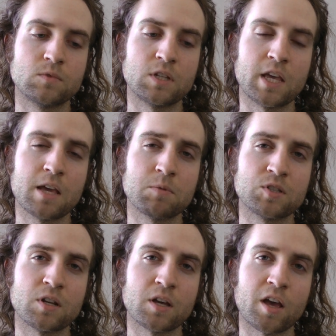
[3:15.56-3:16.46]
The game is
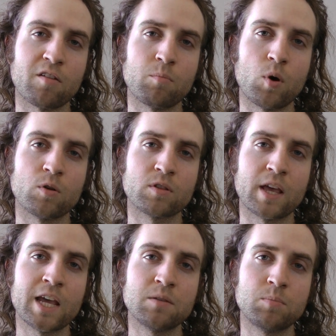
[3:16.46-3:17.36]
going to have both
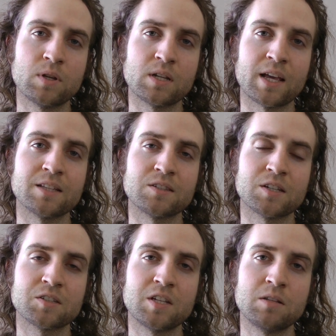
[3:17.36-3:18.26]
8-bit and
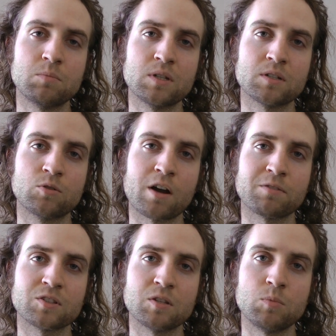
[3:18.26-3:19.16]
16-bit
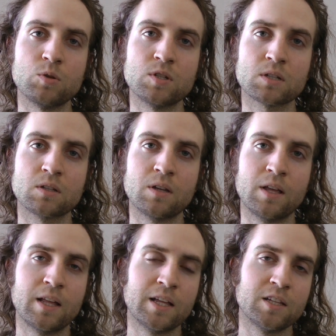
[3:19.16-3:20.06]
graphics and music.
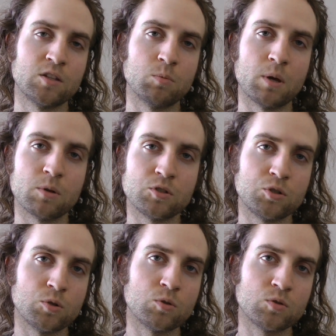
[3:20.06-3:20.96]
You'll be able to
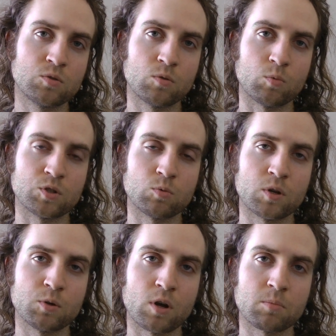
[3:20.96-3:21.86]
choose which
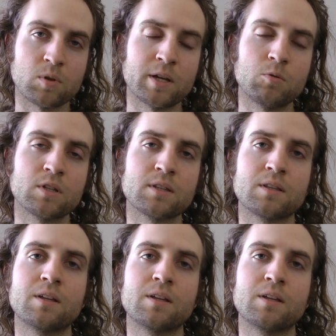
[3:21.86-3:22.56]
one you want to play with.